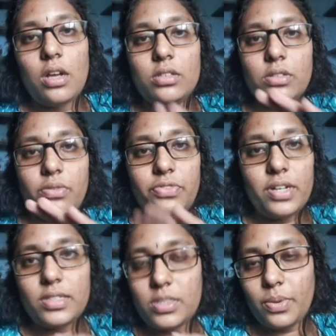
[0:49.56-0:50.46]
So
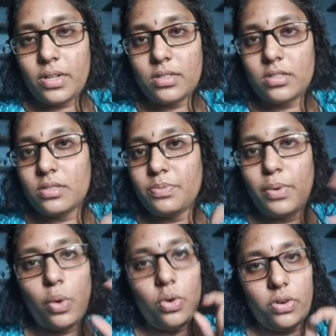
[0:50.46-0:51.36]
first one is
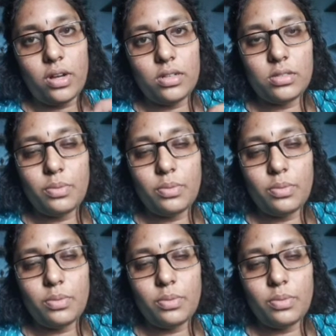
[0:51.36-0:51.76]
prodrug.